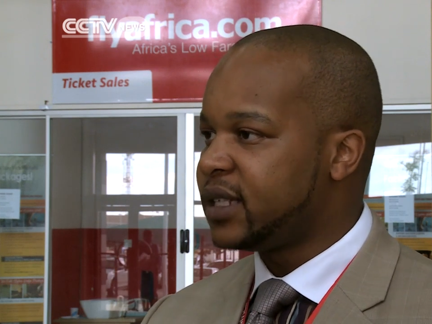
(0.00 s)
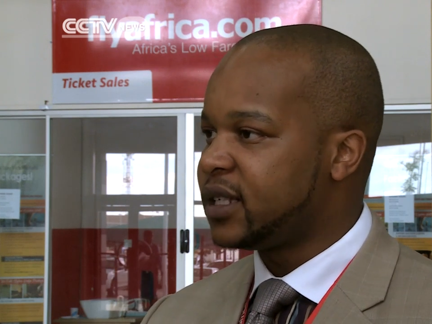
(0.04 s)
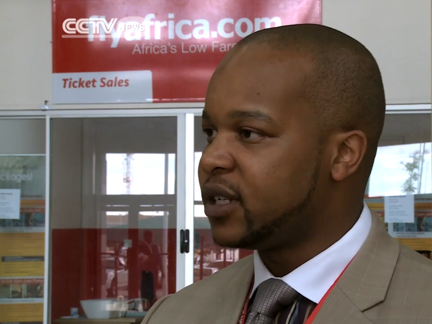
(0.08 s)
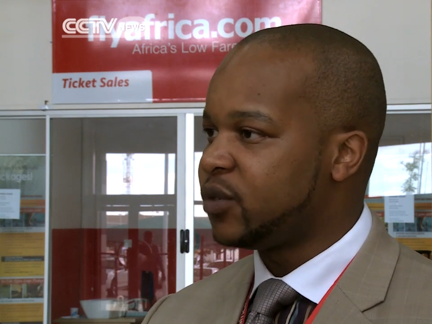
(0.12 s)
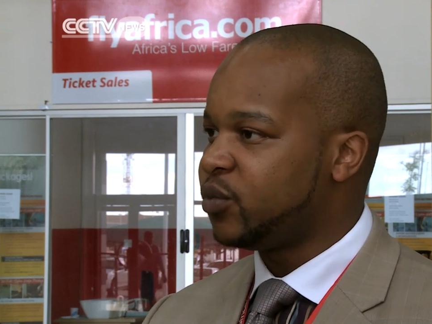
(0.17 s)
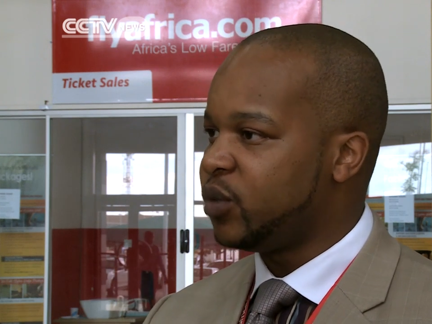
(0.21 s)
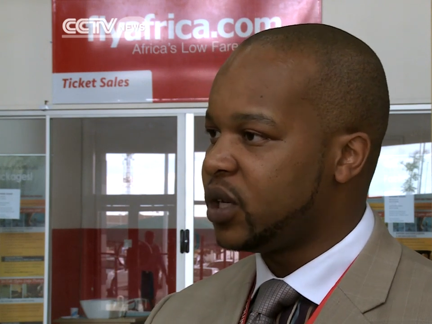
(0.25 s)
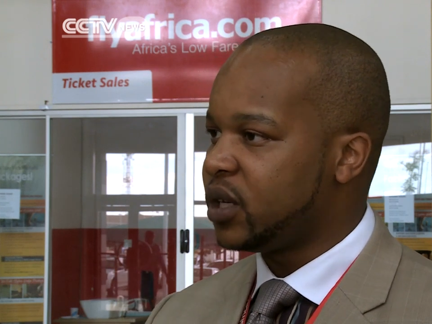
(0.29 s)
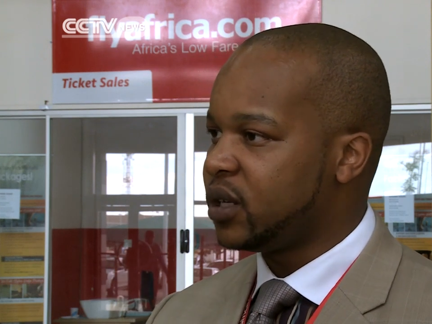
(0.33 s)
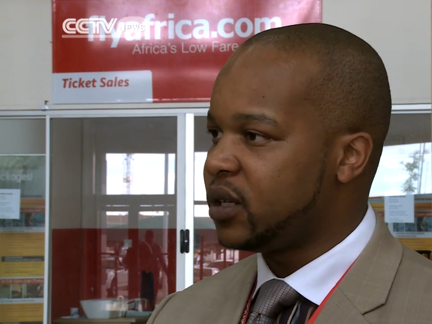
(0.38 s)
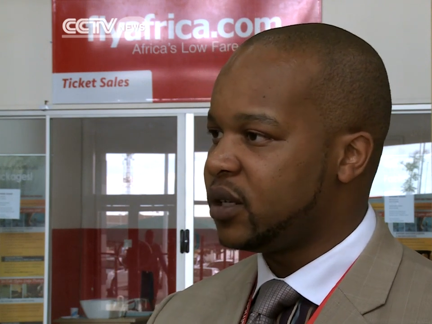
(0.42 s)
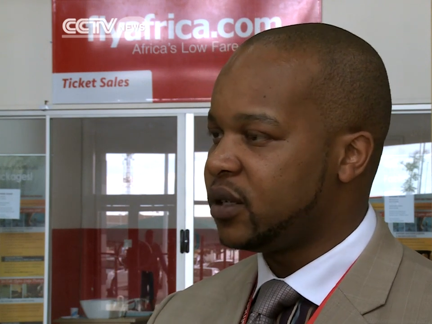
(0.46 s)
and
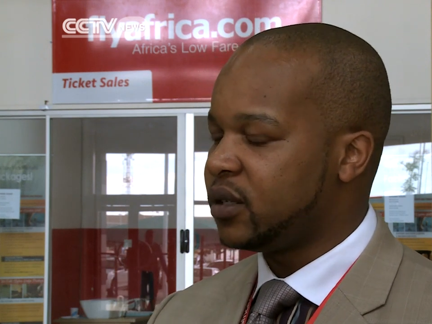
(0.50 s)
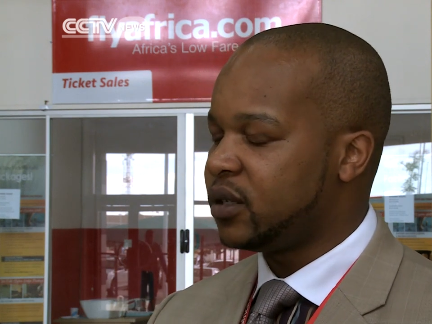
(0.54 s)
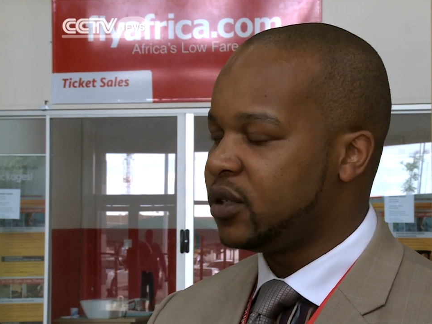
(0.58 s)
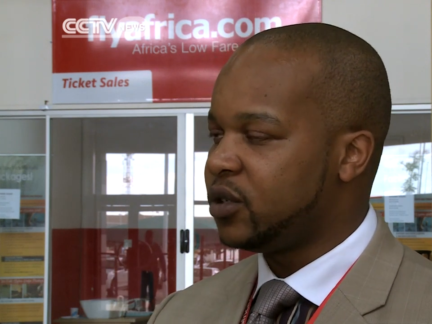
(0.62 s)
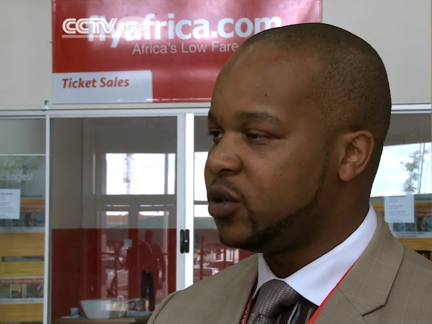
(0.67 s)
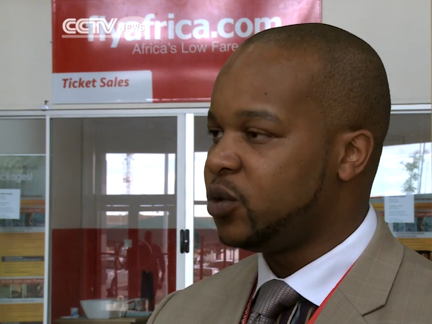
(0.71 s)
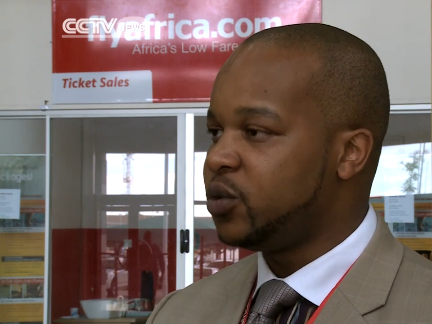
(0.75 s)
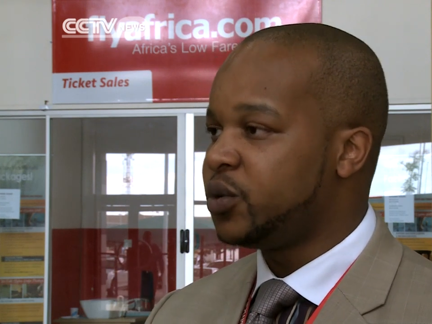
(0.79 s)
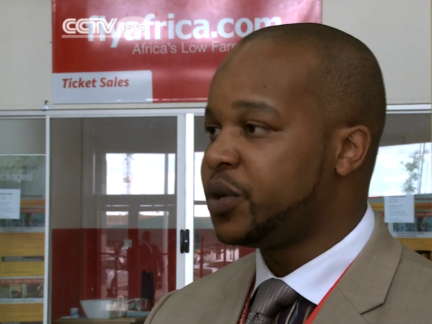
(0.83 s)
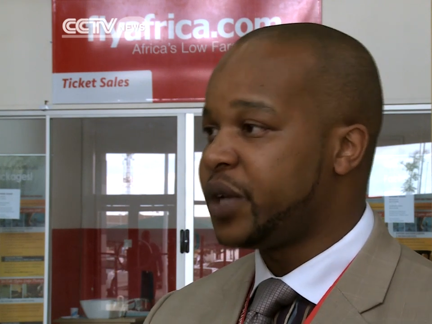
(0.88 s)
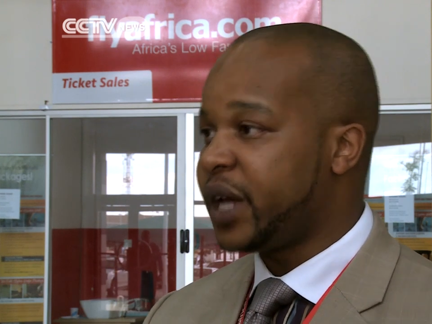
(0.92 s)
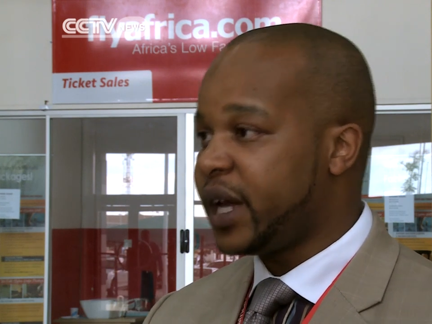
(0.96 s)
we can
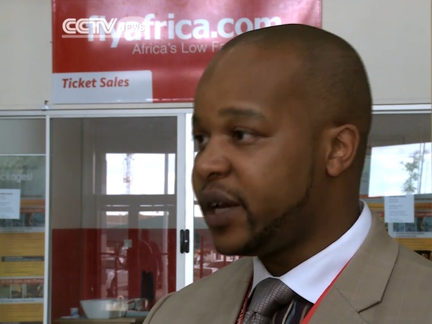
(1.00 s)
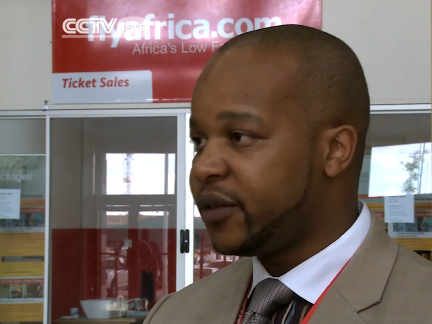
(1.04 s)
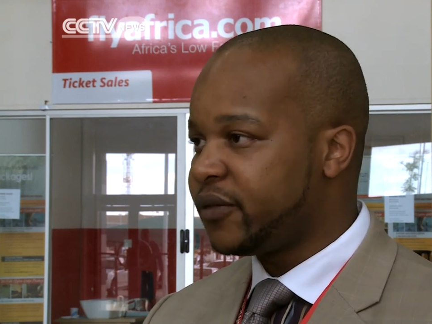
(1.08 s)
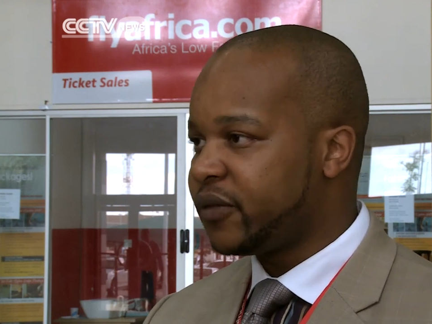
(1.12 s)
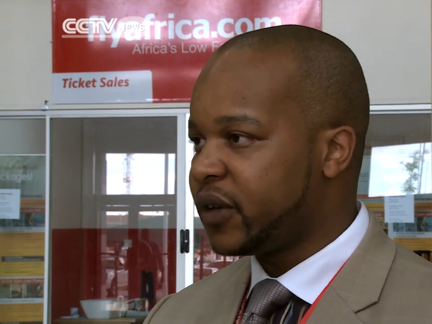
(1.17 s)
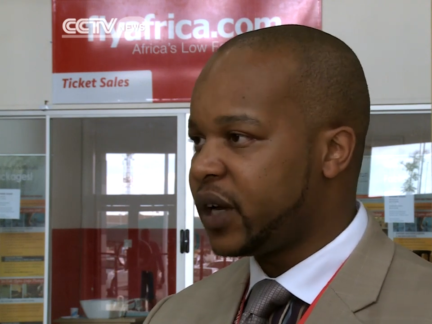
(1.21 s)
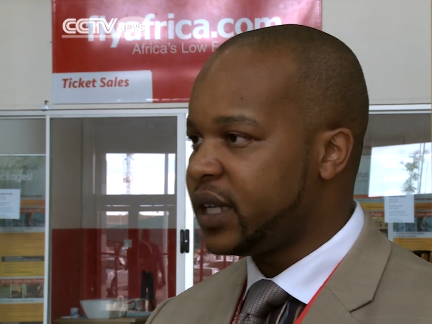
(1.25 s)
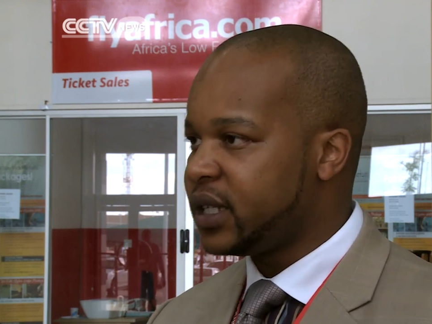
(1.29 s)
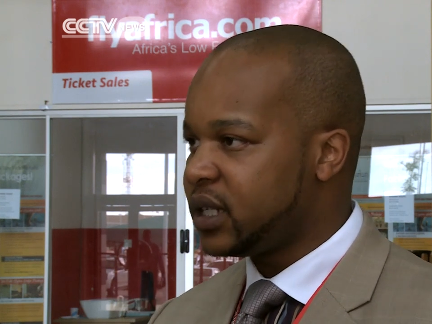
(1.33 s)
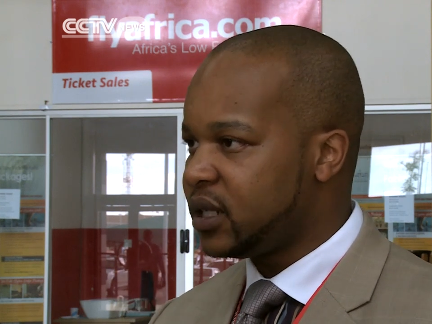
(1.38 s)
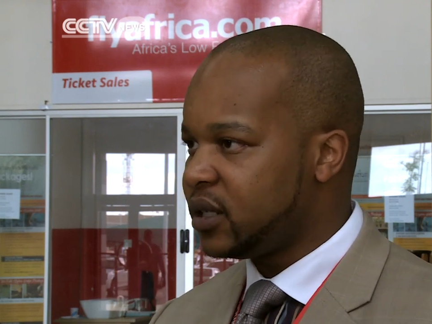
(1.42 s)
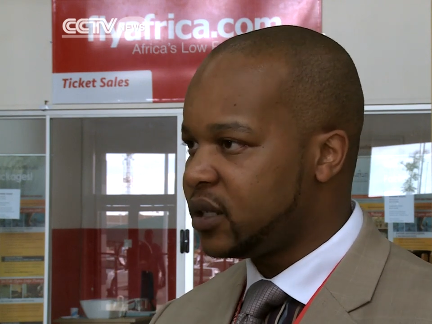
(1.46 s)
do night
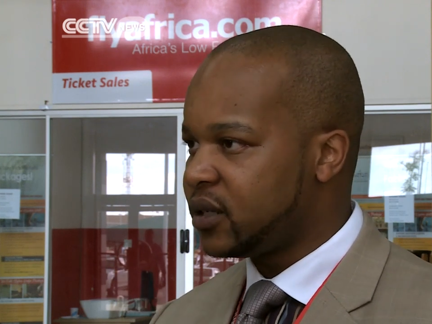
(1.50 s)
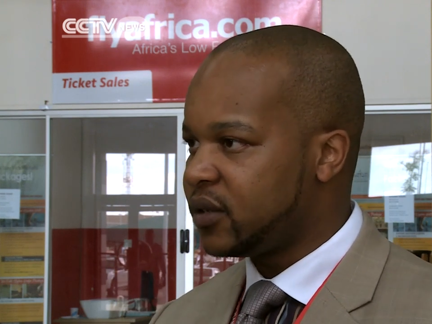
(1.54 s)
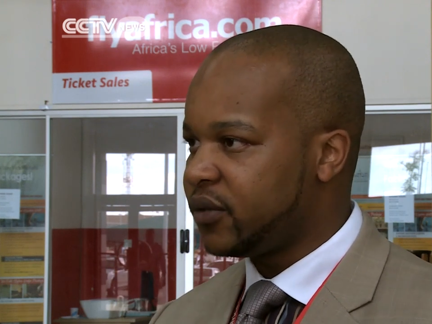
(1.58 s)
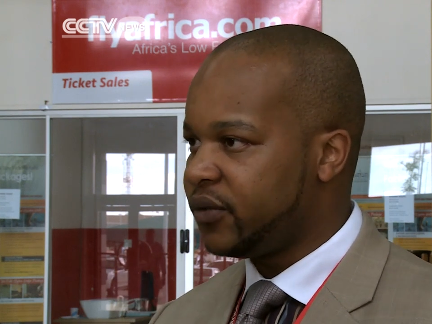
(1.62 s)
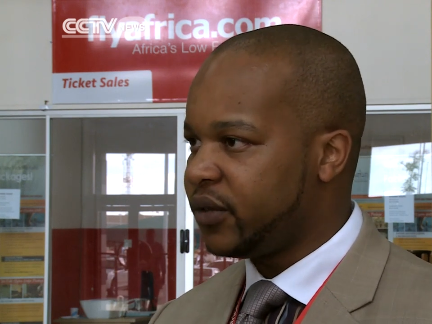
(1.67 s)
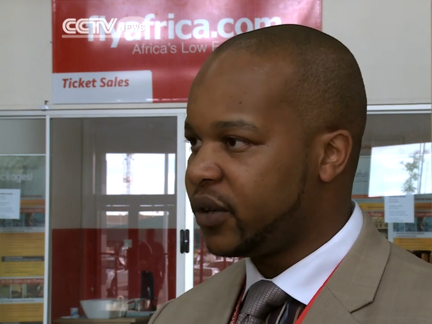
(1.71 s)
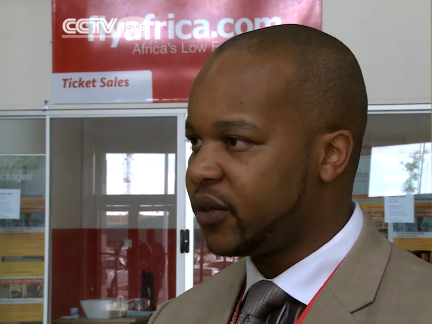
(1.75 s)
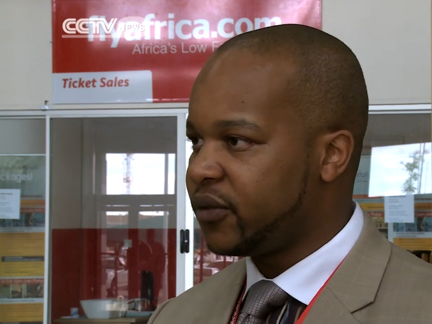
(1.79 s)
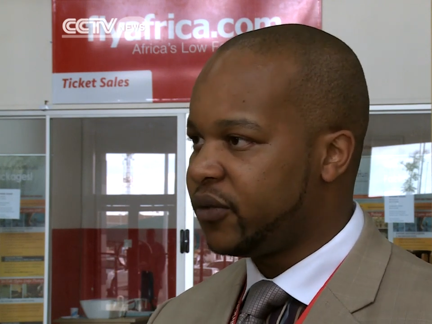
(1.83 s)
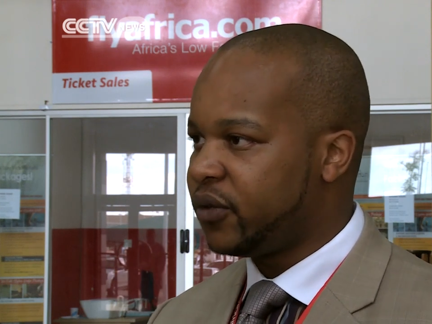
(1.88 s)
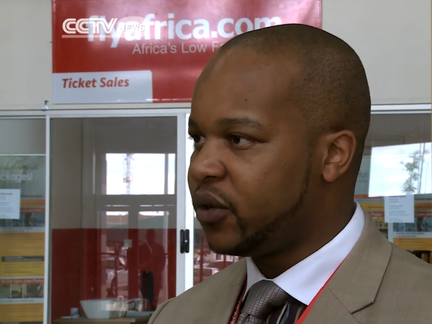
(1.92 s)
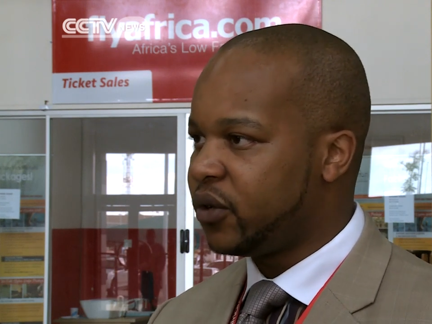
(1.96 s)
flights into Vic